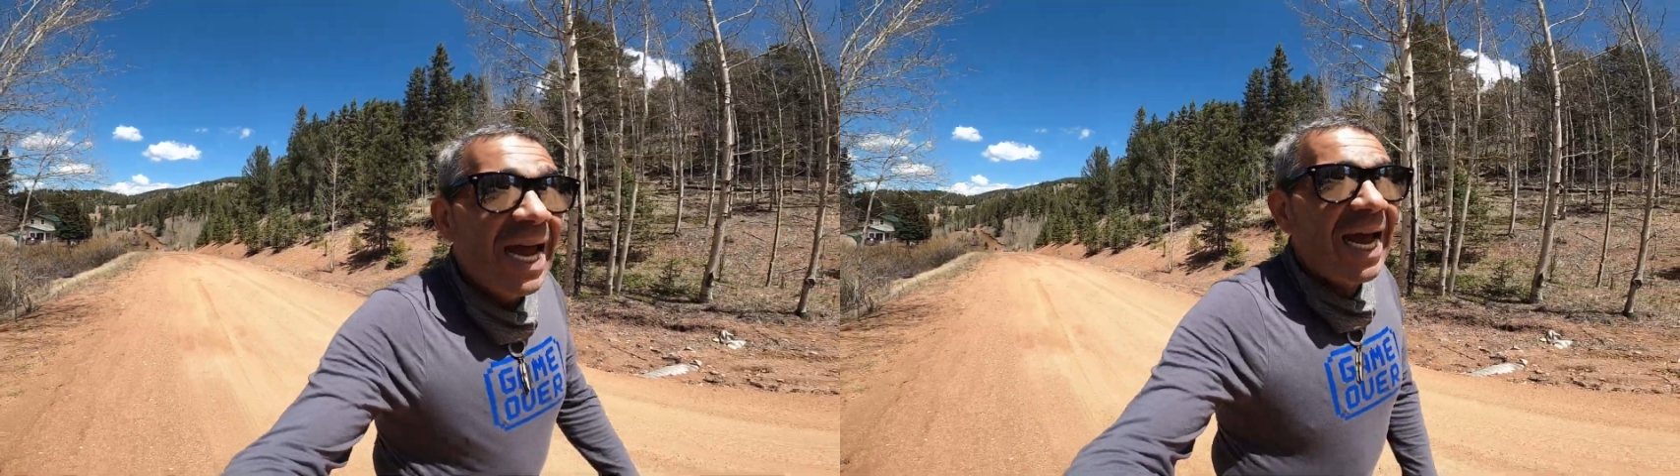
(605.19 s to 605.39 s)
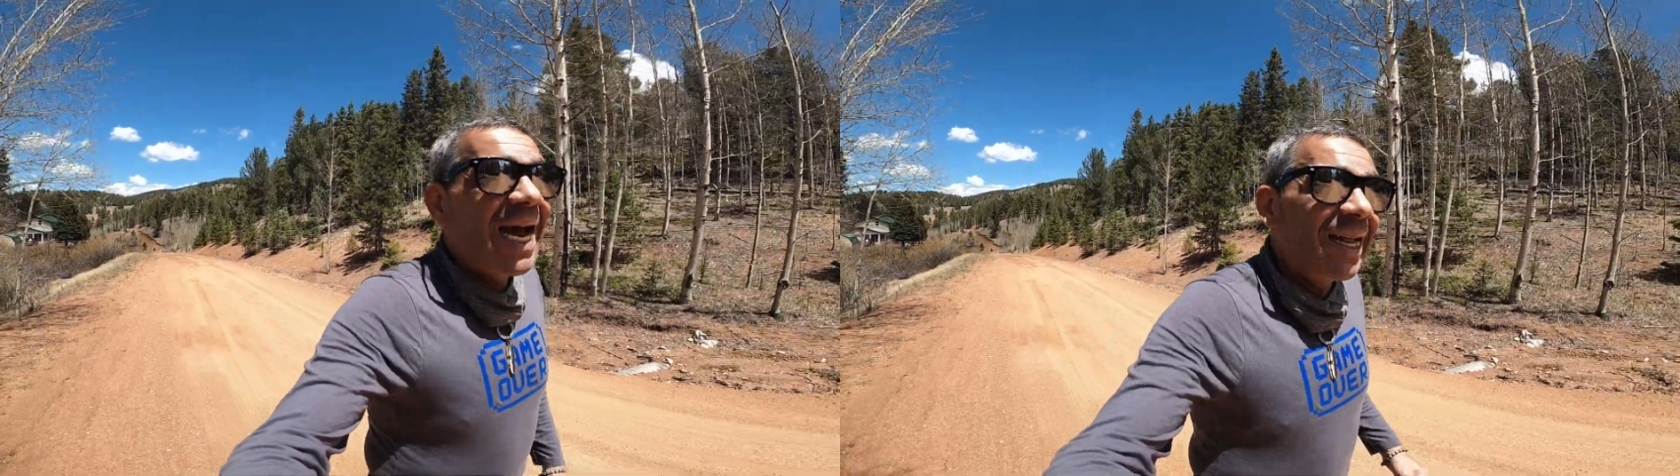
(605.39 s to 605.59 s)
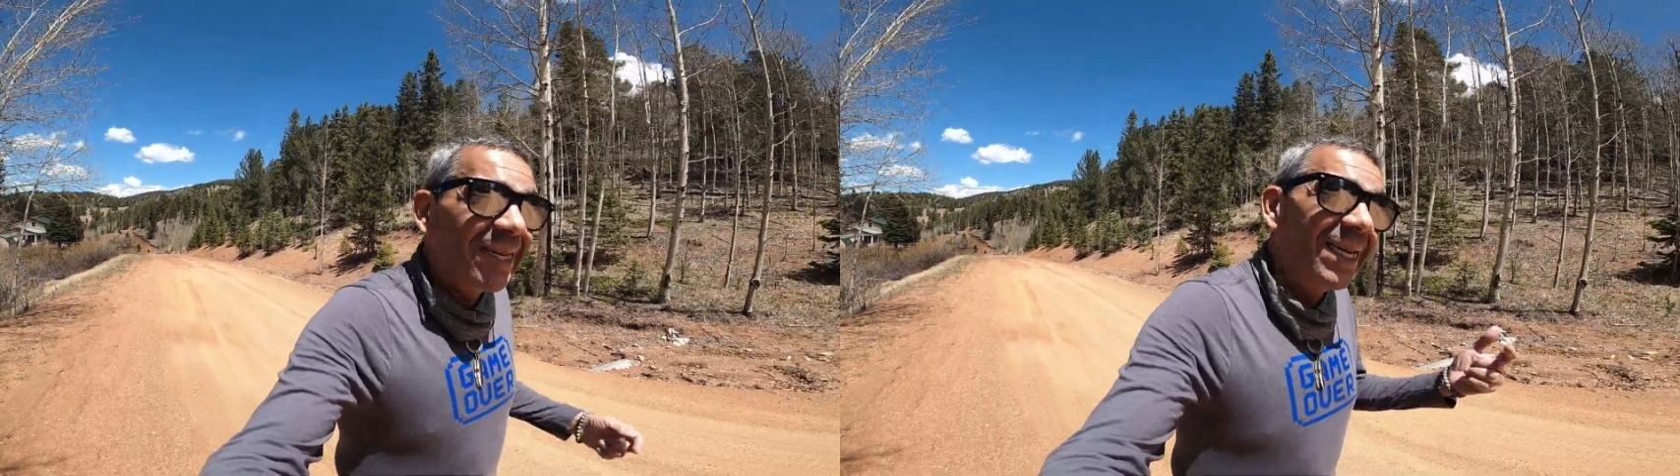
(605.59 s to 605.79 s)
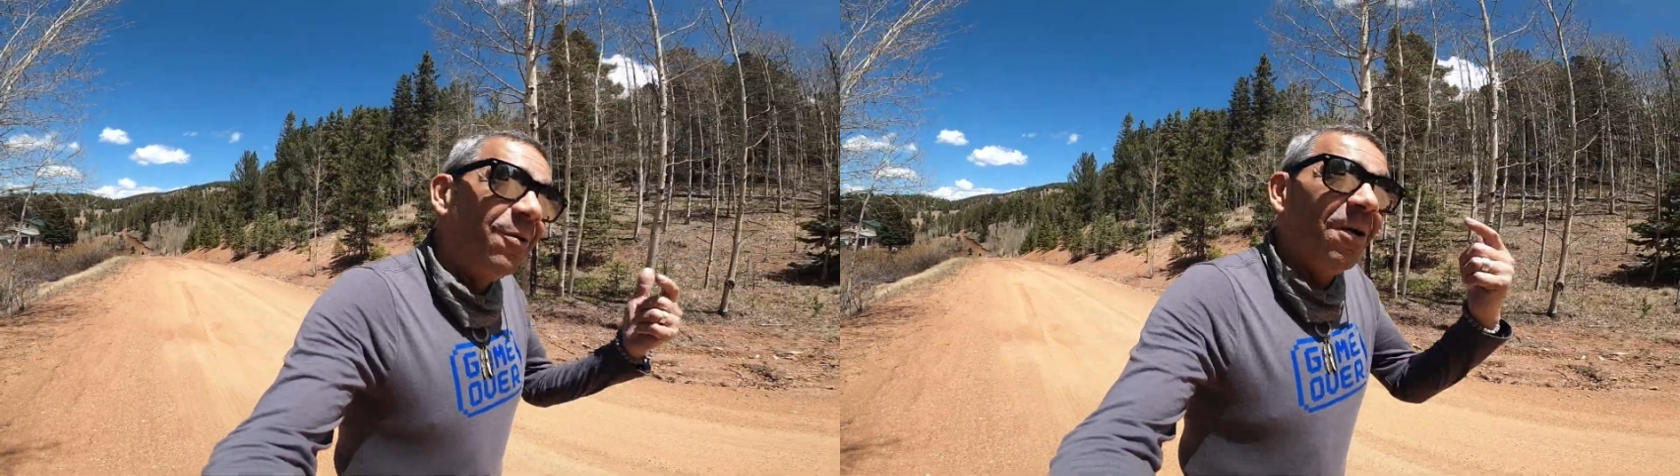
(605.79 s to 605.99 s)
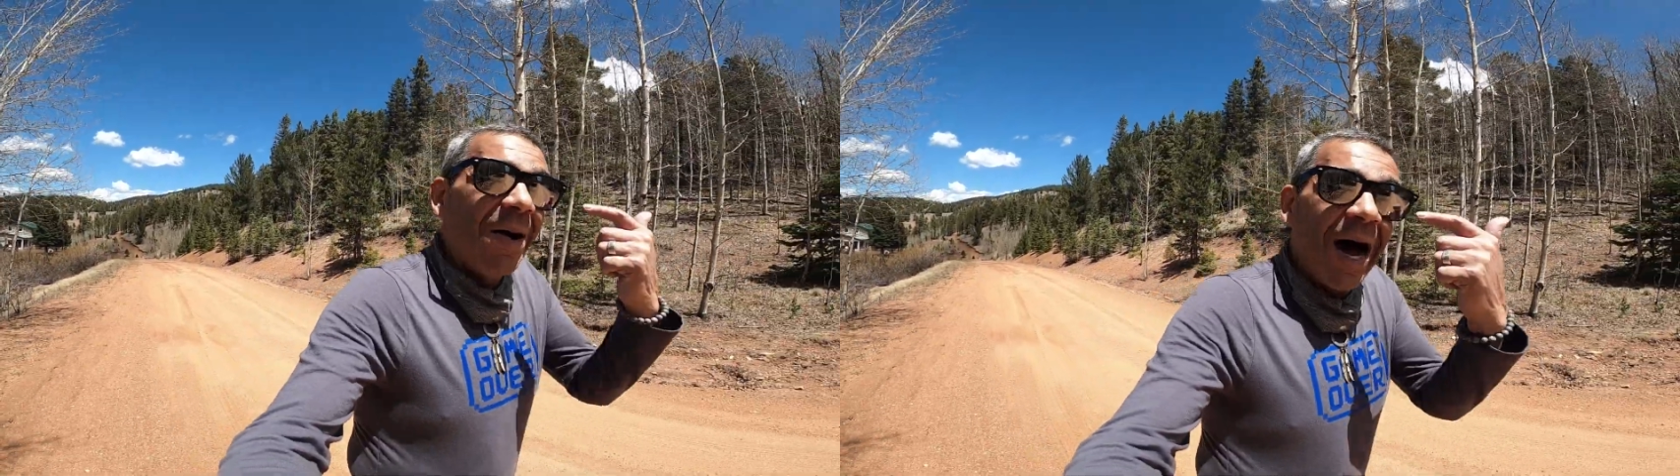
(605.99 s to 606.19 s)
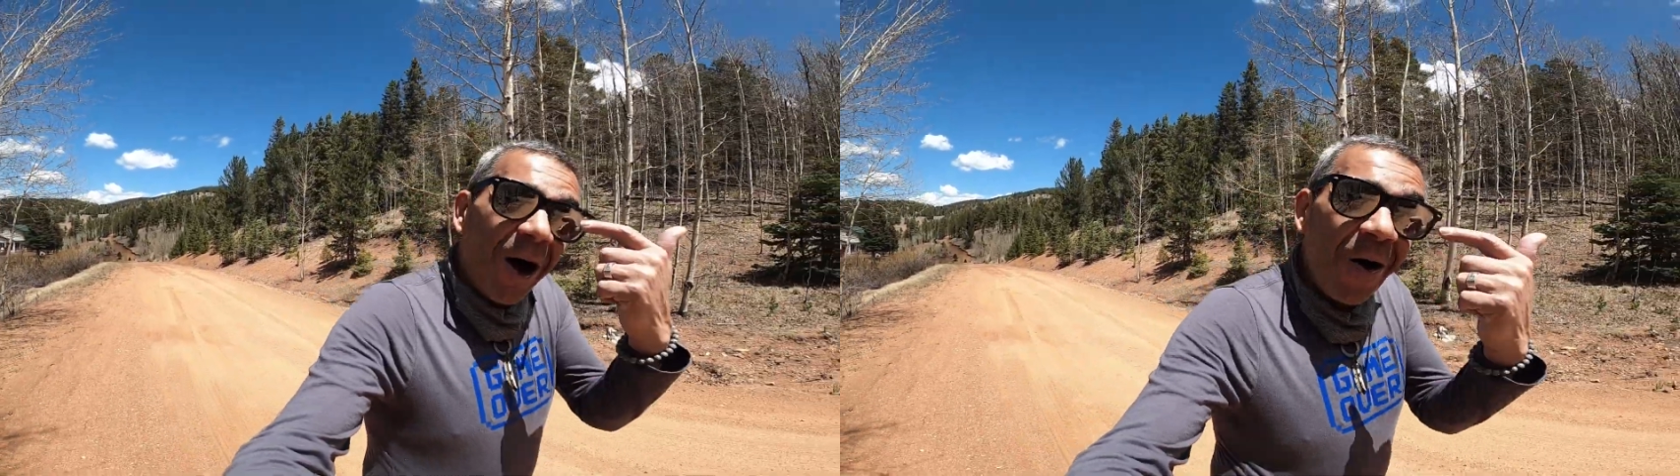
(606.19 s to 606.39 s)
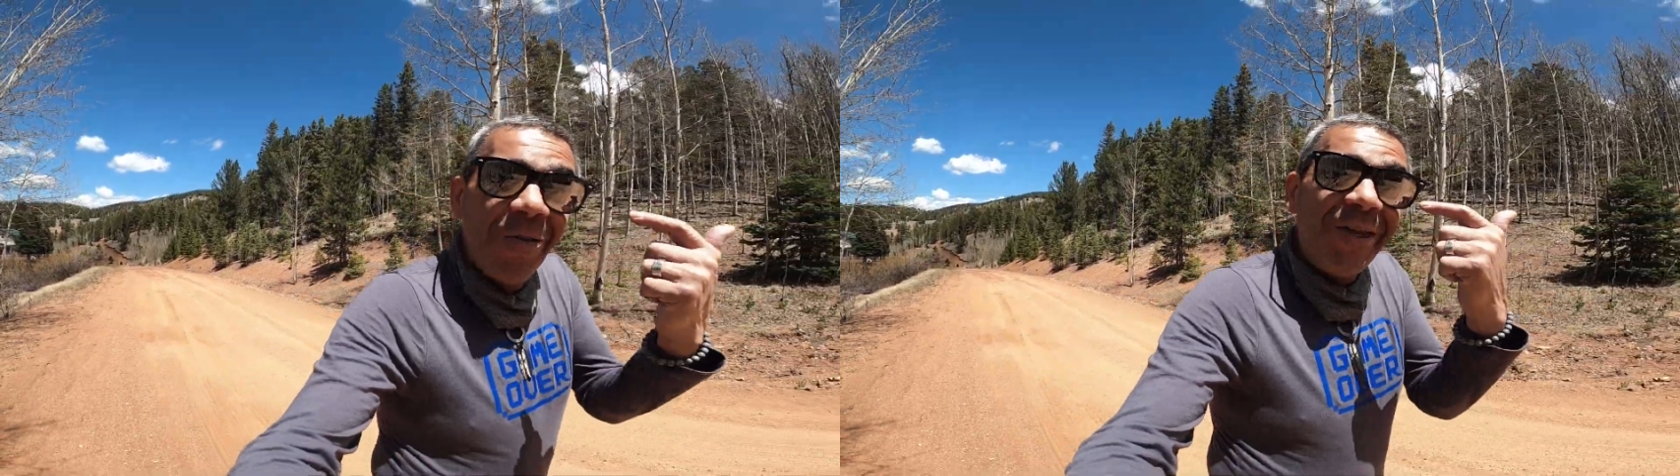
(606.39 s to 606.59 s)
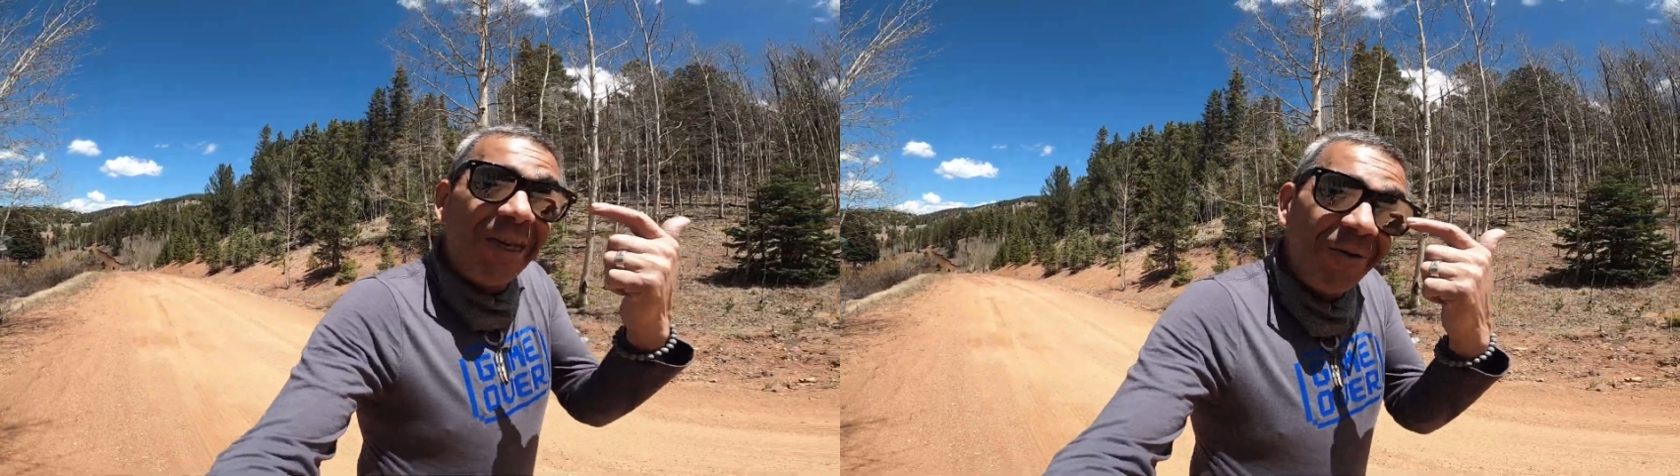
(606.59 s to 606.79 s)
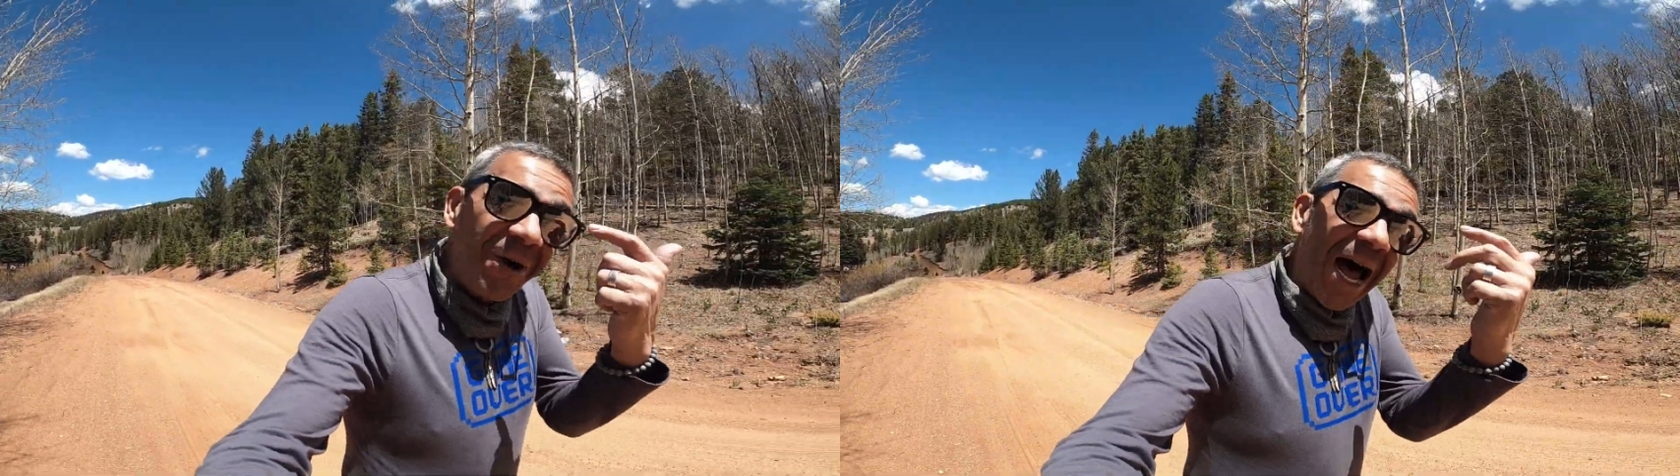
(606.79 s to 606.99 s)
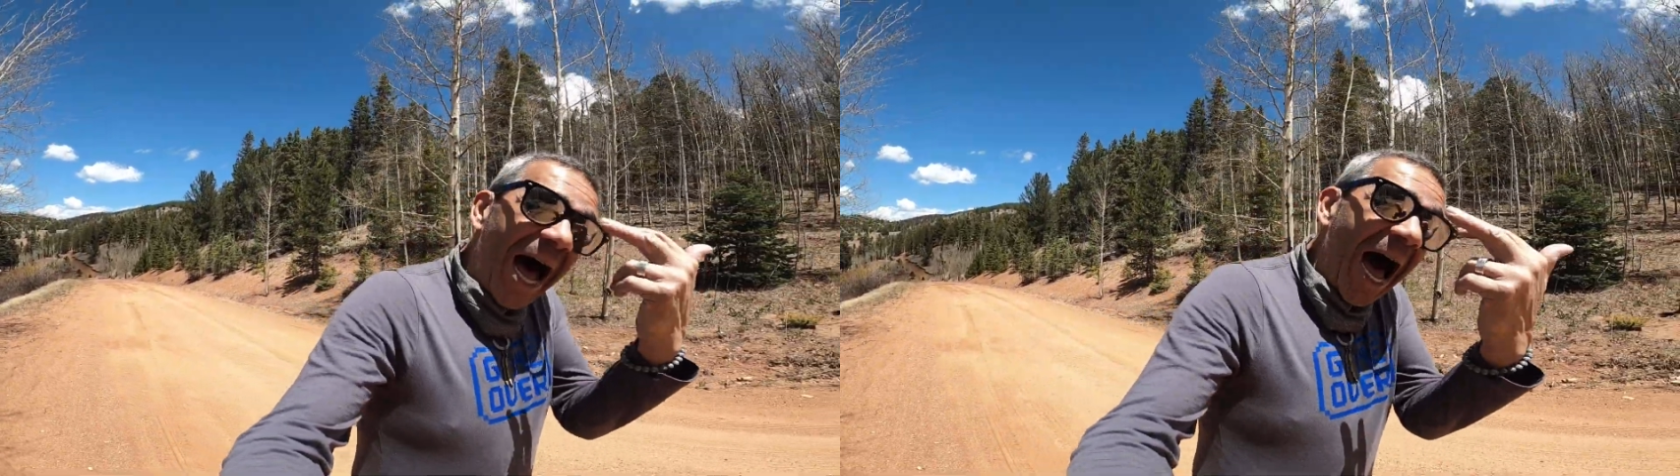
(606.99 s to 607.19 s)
I got to see it with my own 2